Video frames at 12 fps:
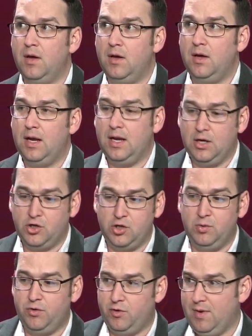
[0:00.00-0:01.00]
an
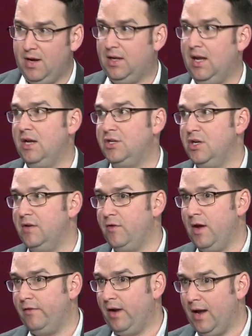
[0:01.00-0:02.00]
issue with your medication, if
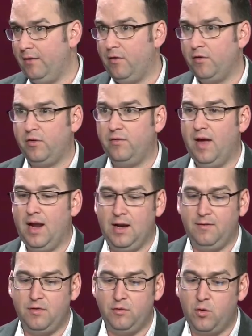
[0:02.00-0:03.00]
you have an adverse event,
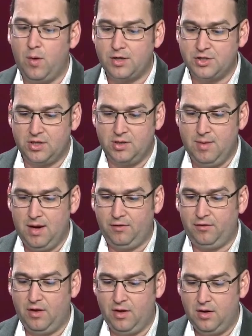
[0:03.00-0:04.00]
if you question the
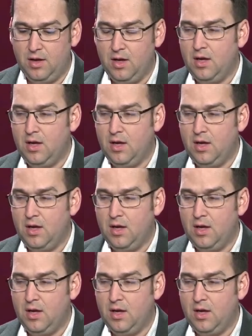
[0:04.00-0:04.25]
medicine,